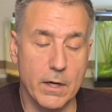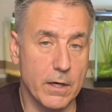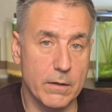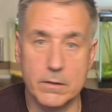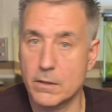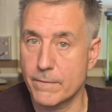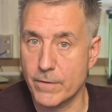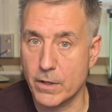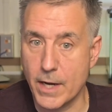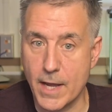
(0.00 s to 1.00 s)
And if
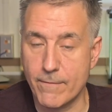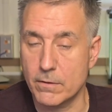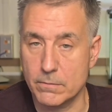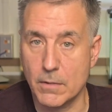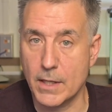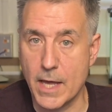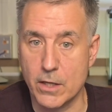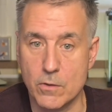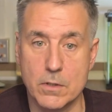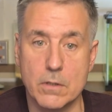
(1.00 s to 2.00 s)
you're gonna have a, a lot
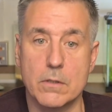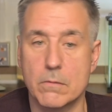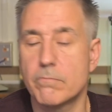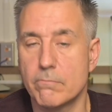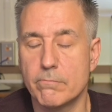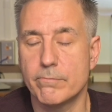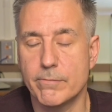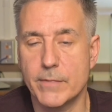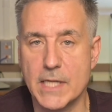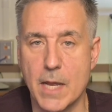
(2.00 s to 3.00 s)
of users,
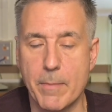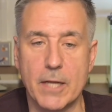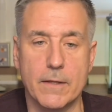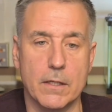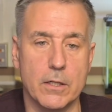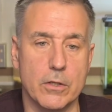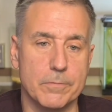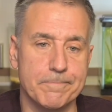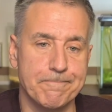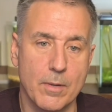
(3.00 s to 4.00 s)
it's not a bad thing to do.